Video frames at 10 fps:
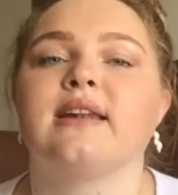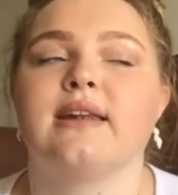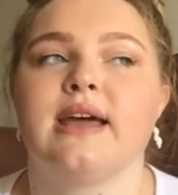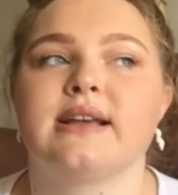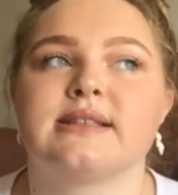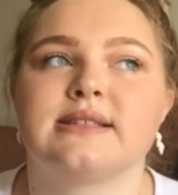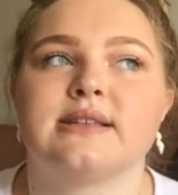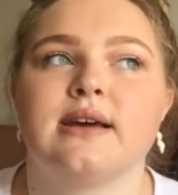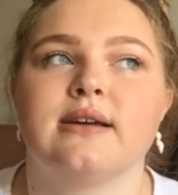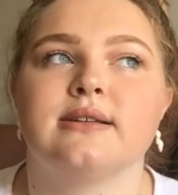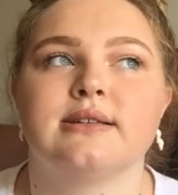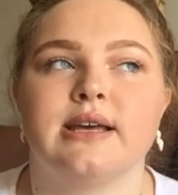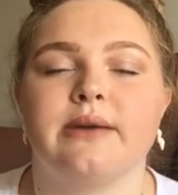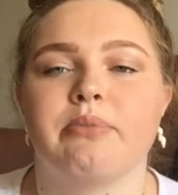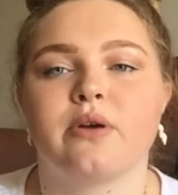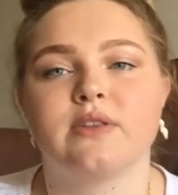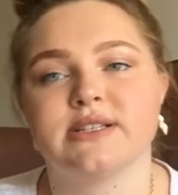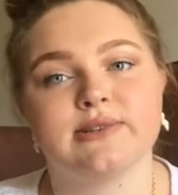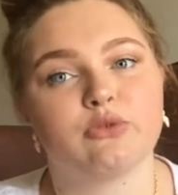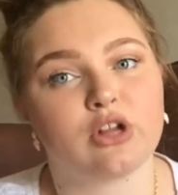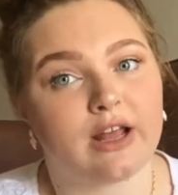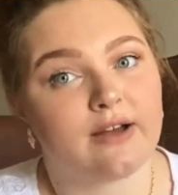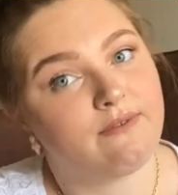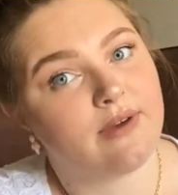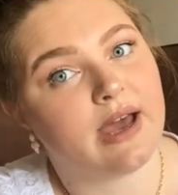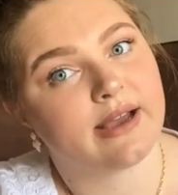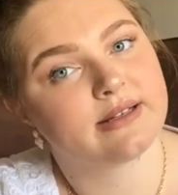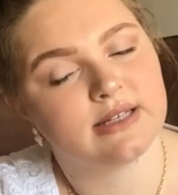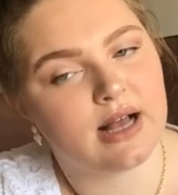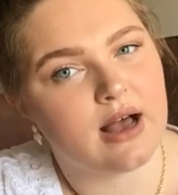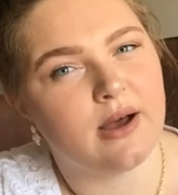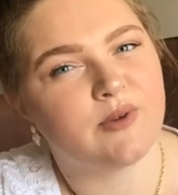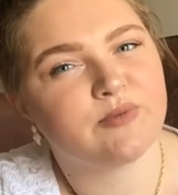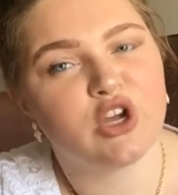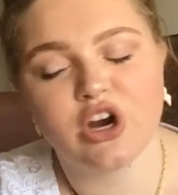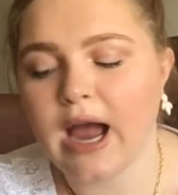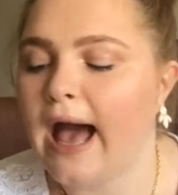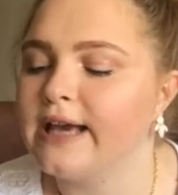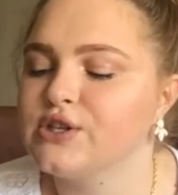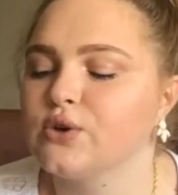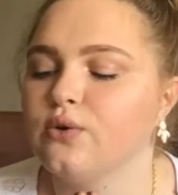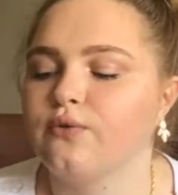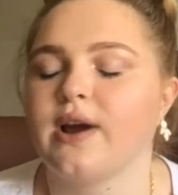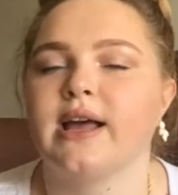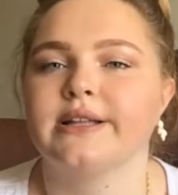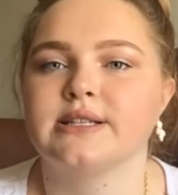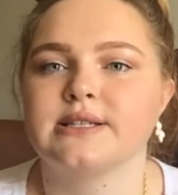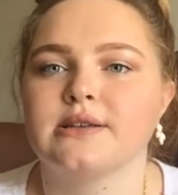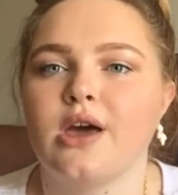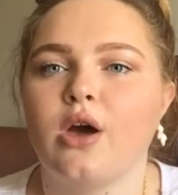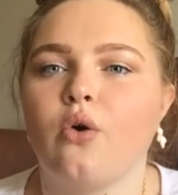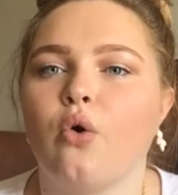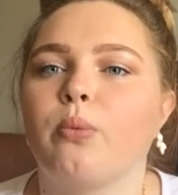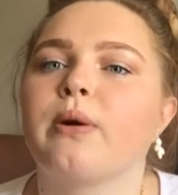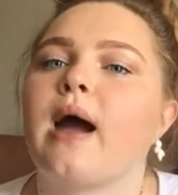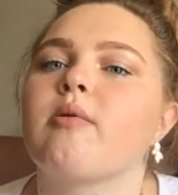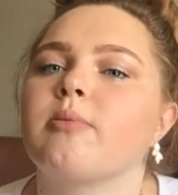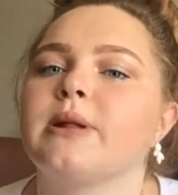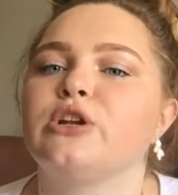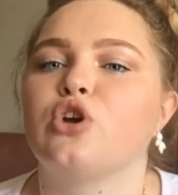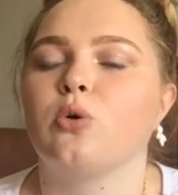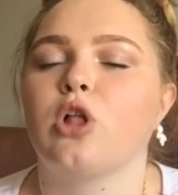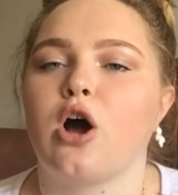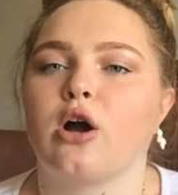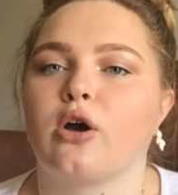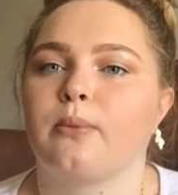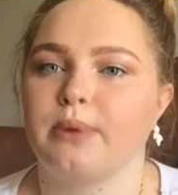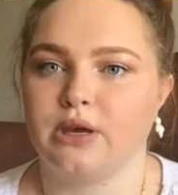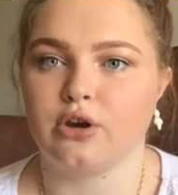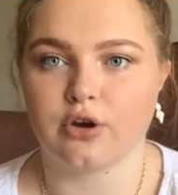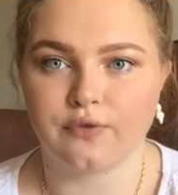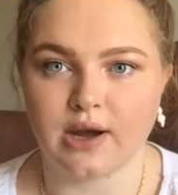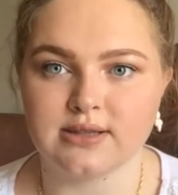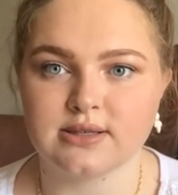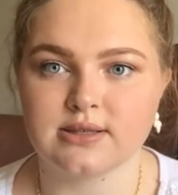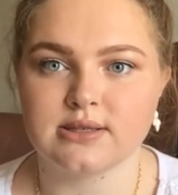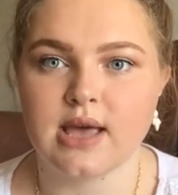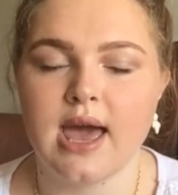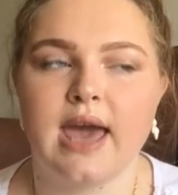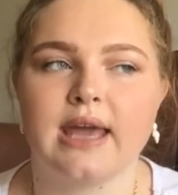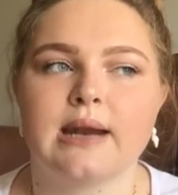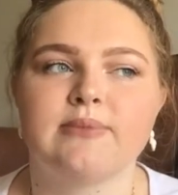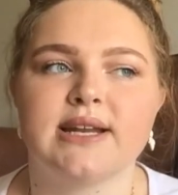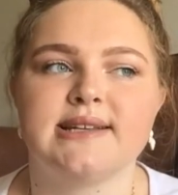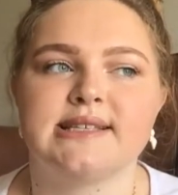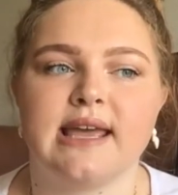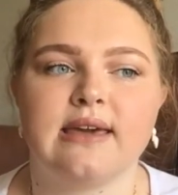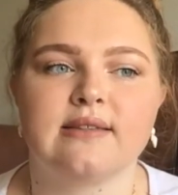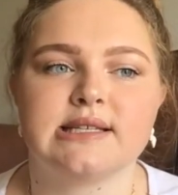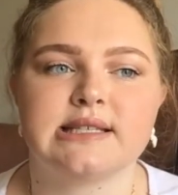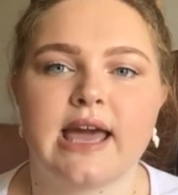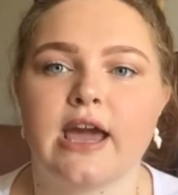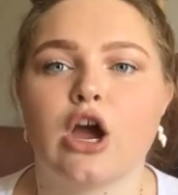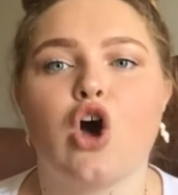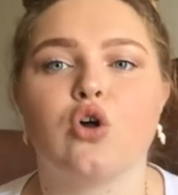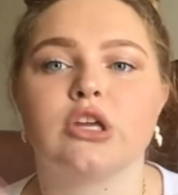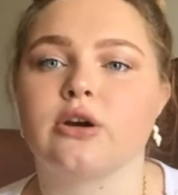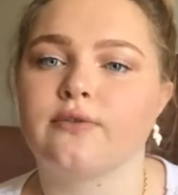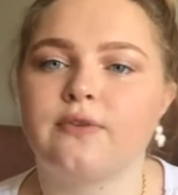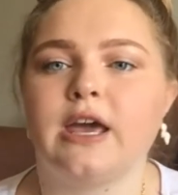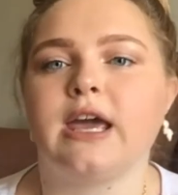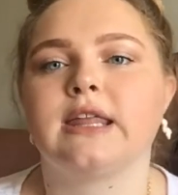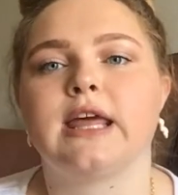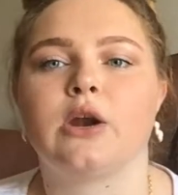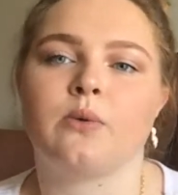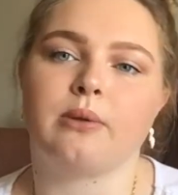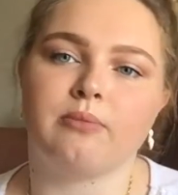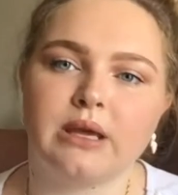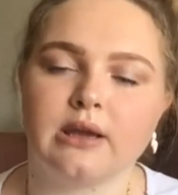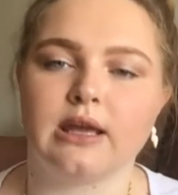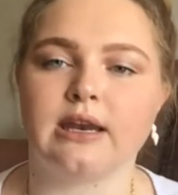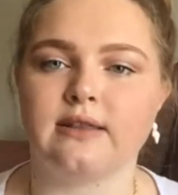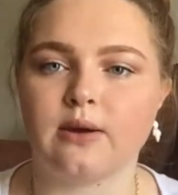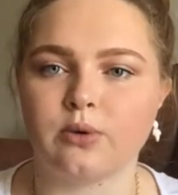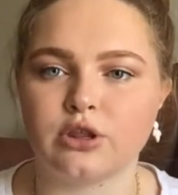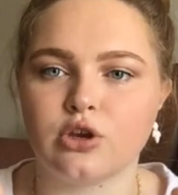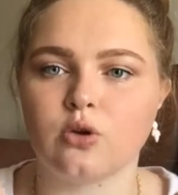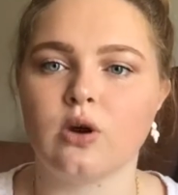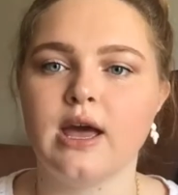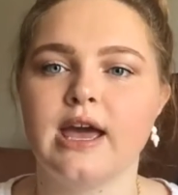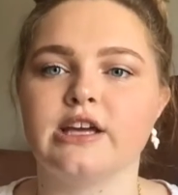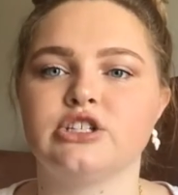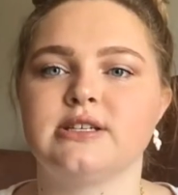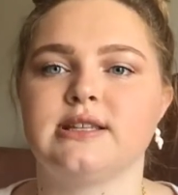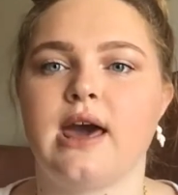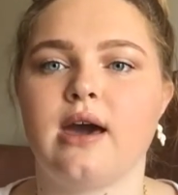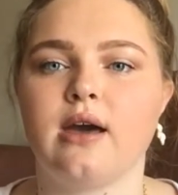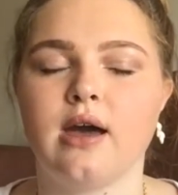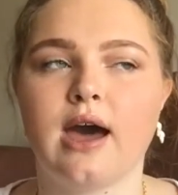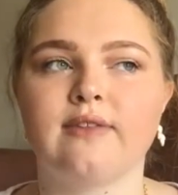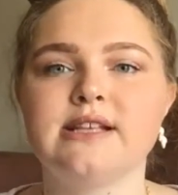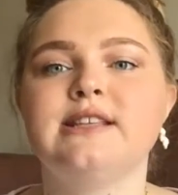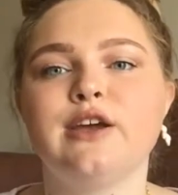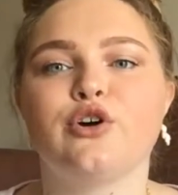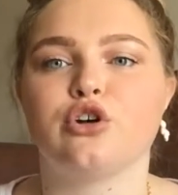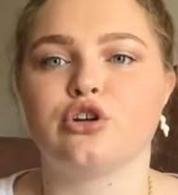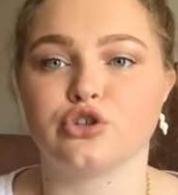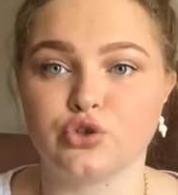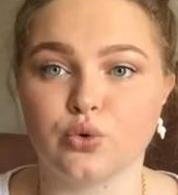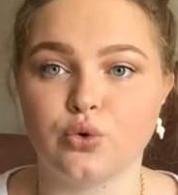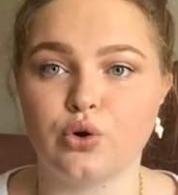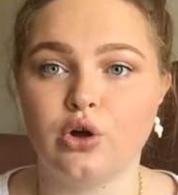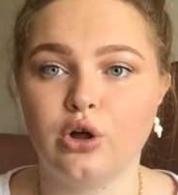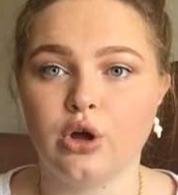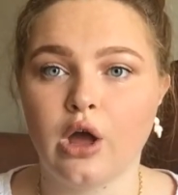Next tip, this is more like a fact, your high school friends will probably no longer be your friends. And I'm not saying this like, oh, they're fake, they don't want to be anything with you. It's just that unless they go to your school,